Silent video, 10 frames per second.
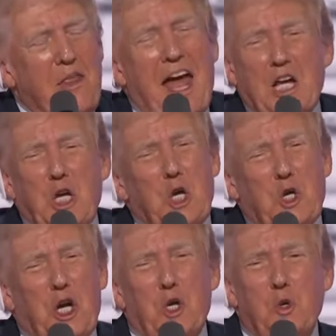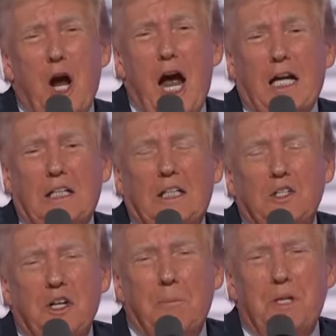Thank you, Kid Rock,
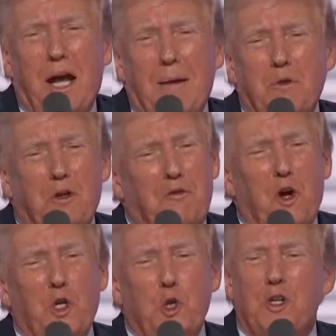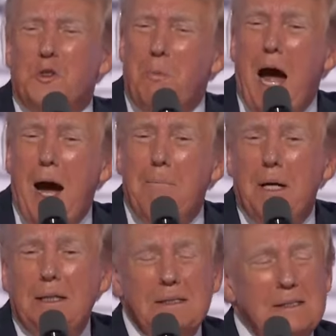sometimes referred to as Bob.